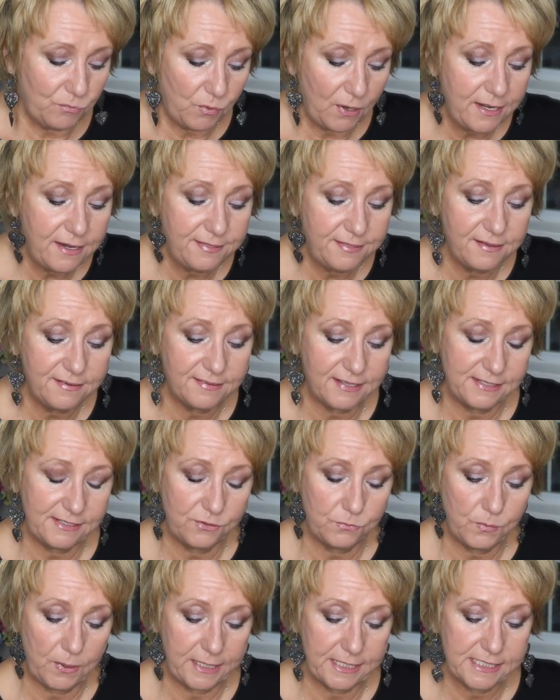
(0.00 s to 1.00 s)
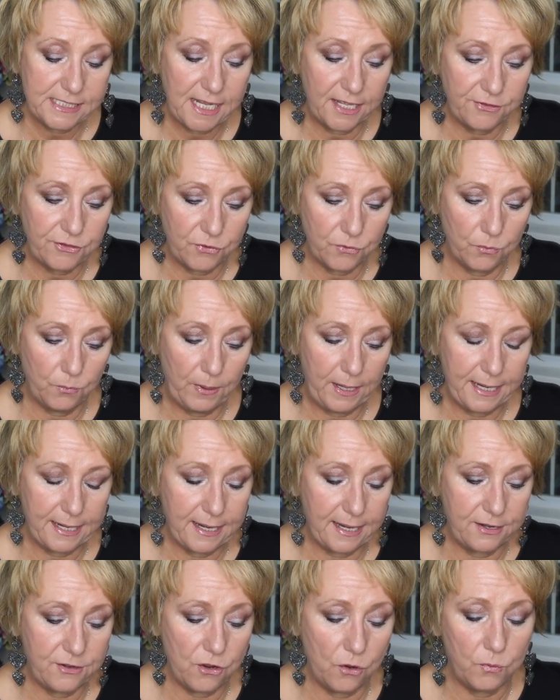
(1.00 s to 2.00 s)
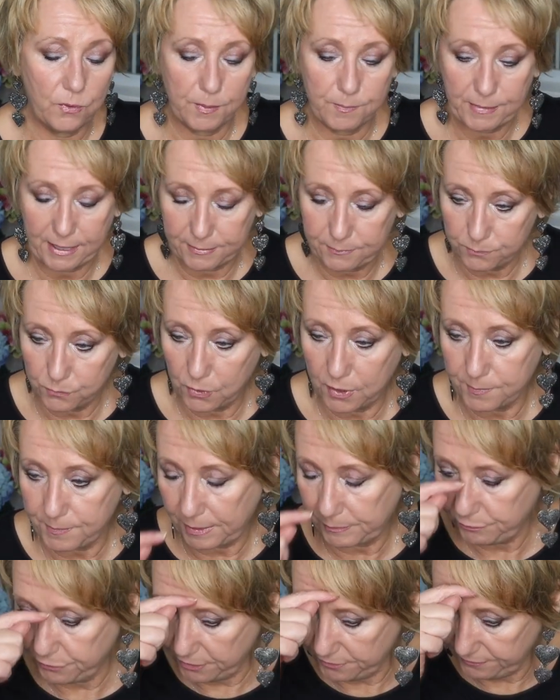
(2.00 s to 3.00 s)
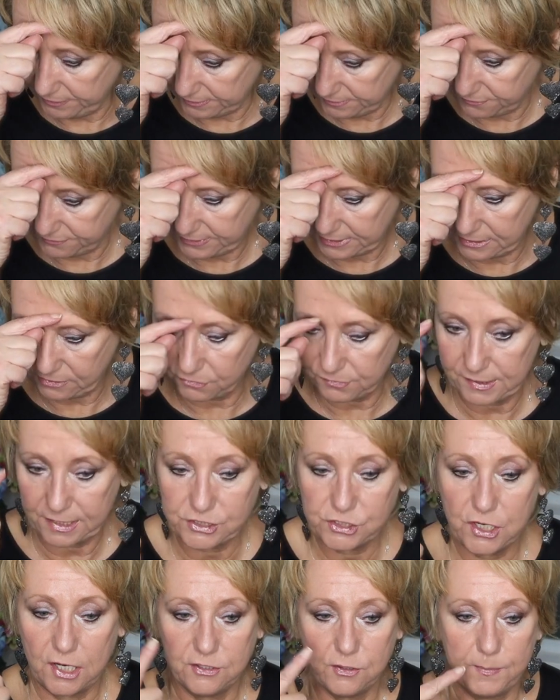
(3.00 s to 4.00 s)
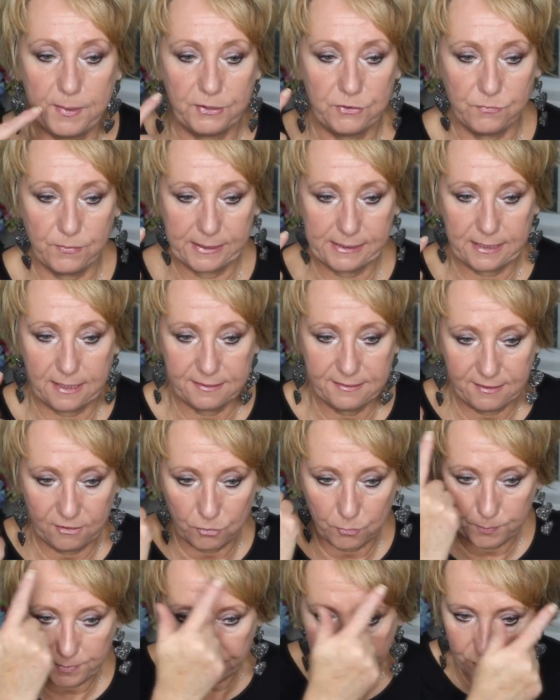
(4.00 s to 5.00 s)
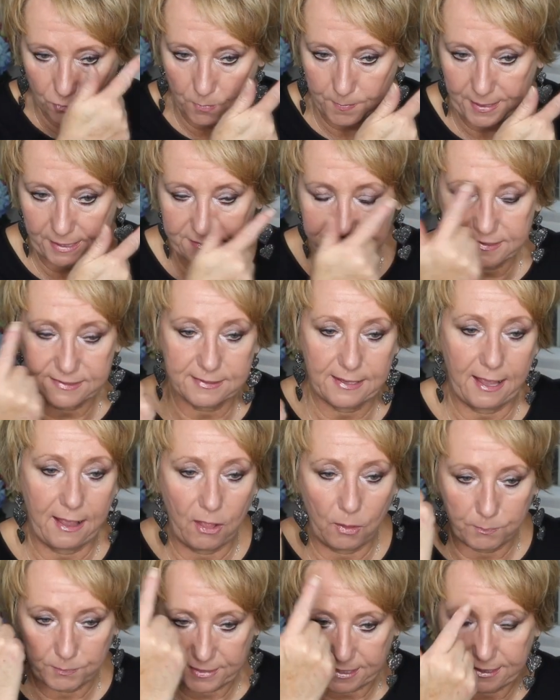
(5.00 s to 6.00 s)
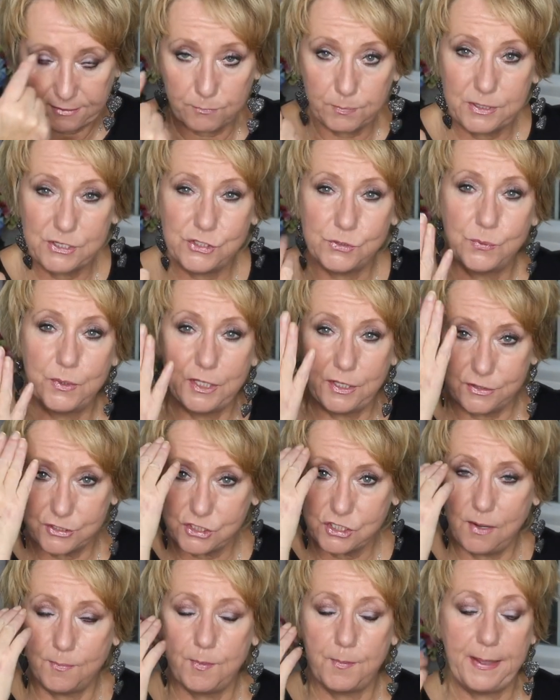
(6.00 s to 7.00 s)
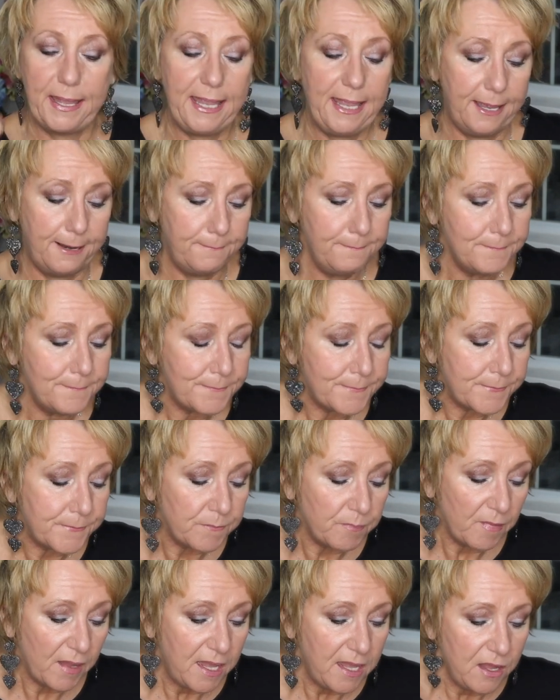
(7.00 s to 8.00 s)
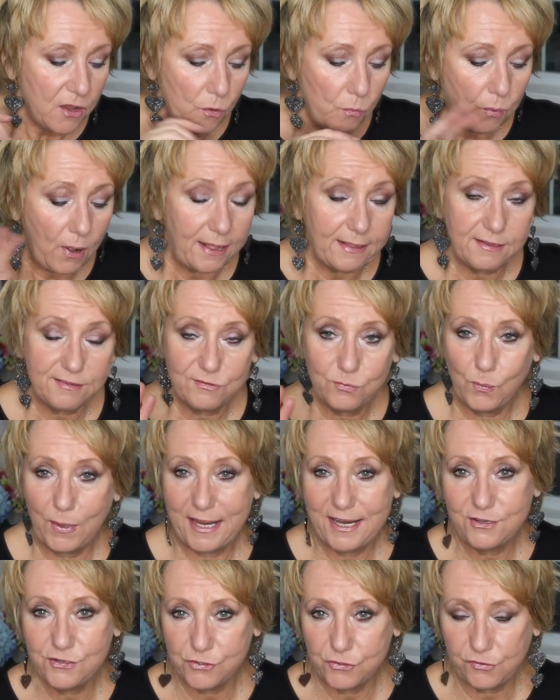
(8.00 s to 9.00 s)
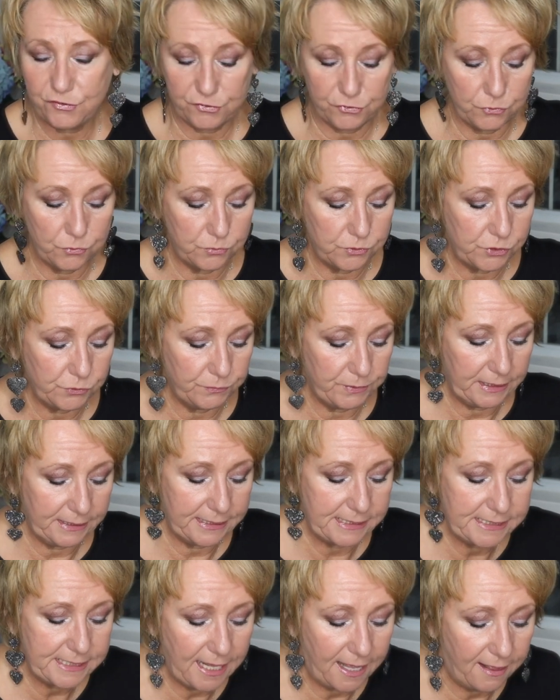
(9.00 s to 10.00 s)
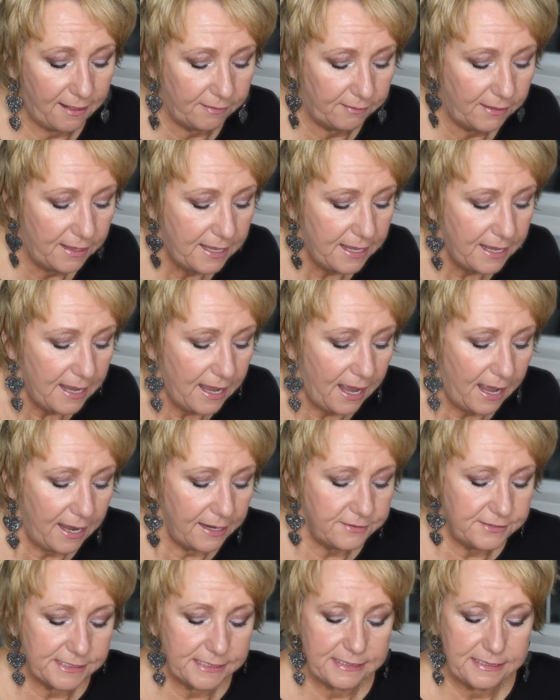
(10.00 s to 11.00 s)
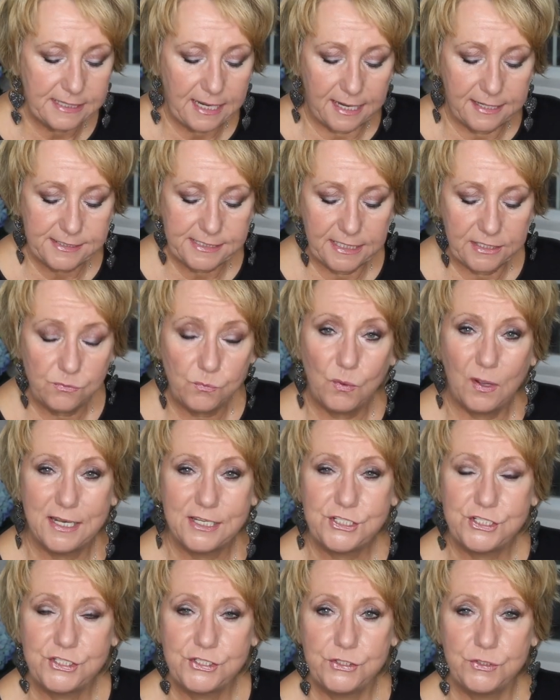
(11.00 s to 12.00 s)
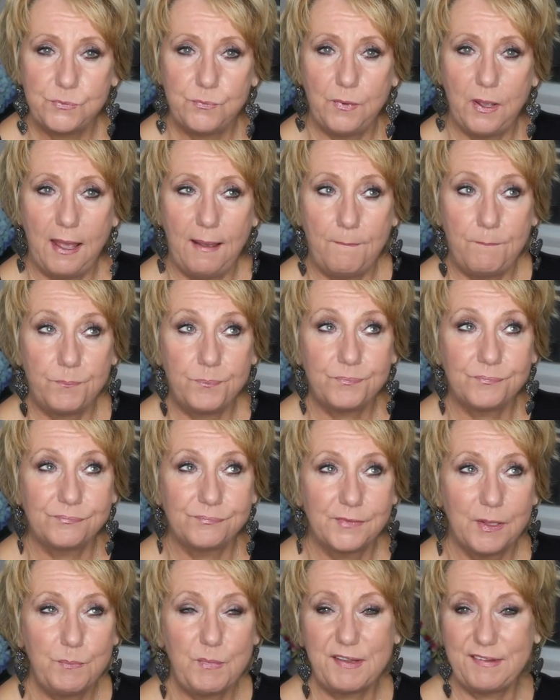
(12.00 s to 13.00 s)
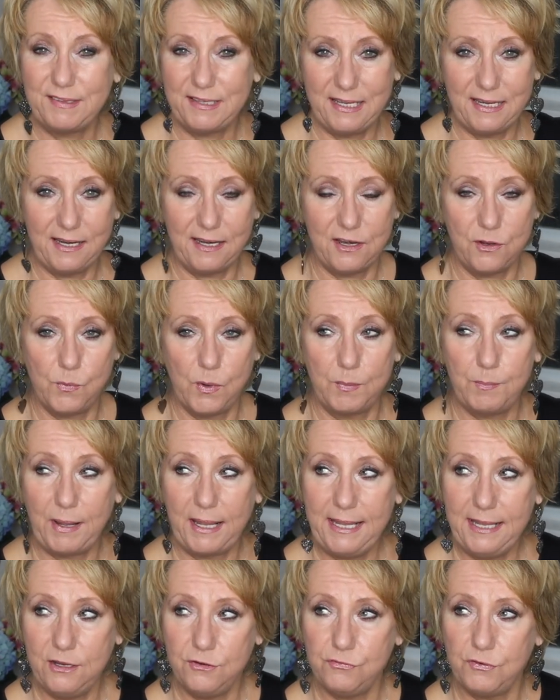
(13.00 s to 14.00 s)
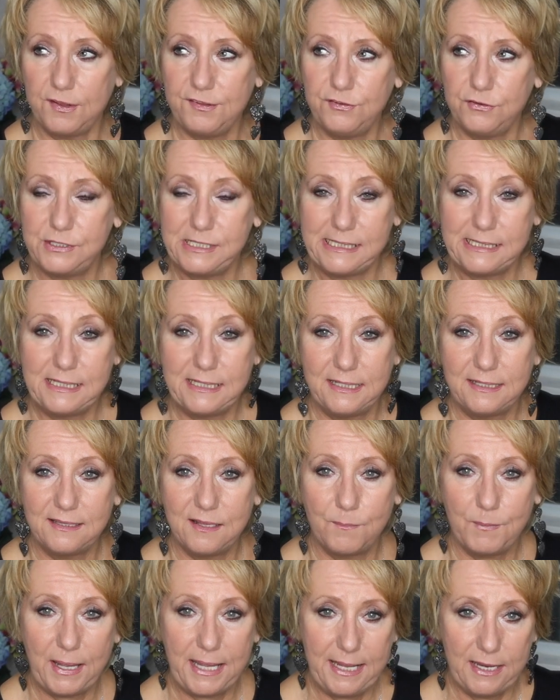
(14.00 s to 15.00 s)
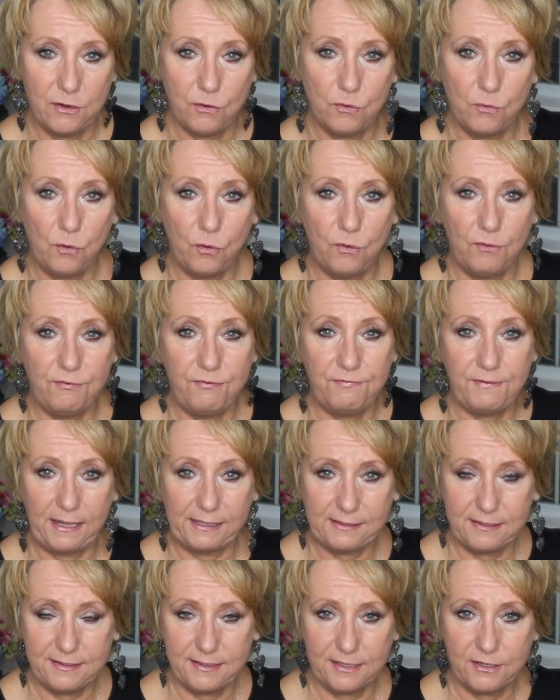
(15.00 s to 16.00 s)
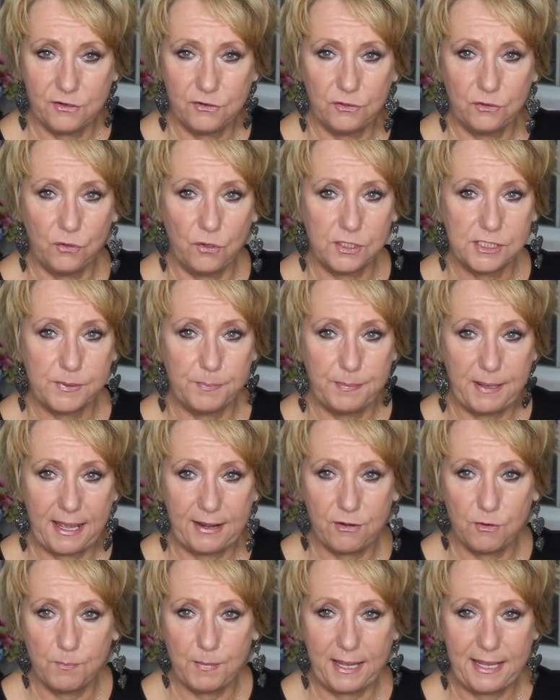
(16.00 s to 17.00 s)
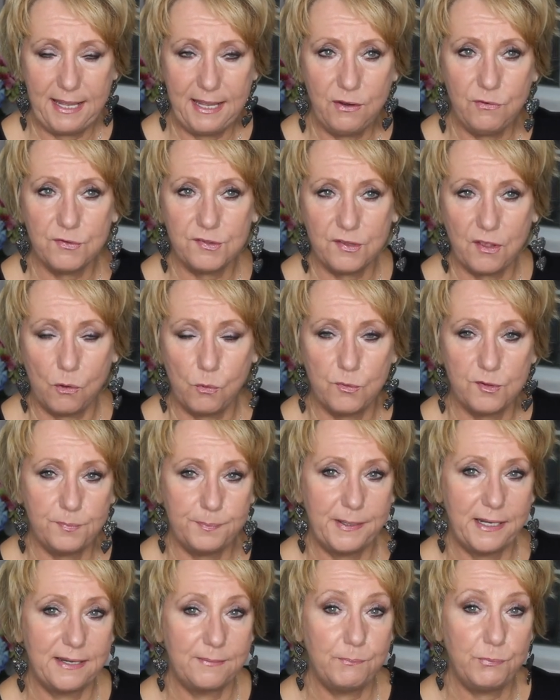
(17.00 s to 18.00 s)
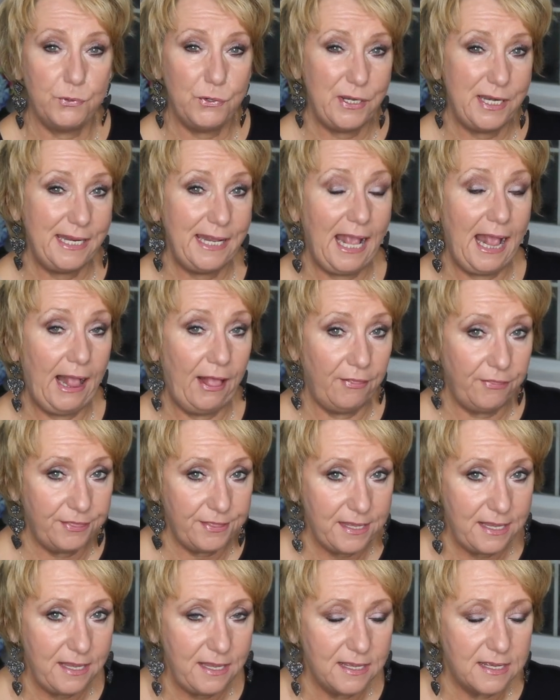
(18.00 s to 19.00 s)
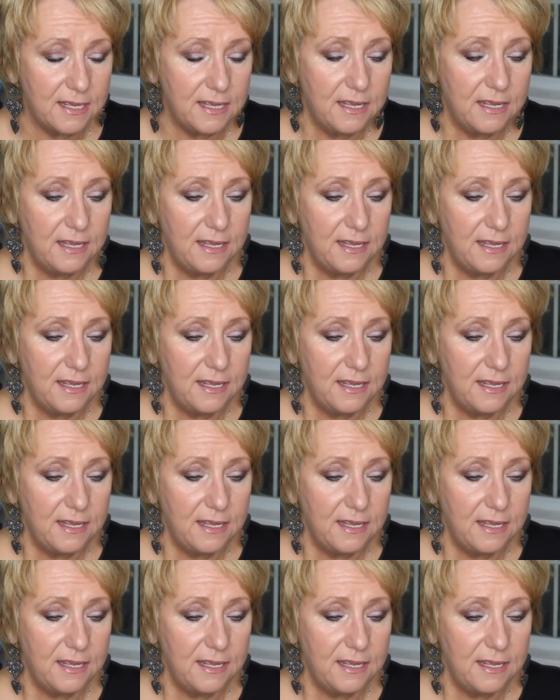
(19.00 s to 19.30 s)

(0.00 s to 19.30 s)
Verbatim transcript: one of the things I did want to tell you, and I know in my one of my previous videos I talked about the red light therapy for my scalp that I've been doing on the top of my head. While it's way too soon to really tell, I did I didn't want to um, mislead anyone. My hairdresser did think that my hair felt thicker, looked better. My hair has always been pretty healthy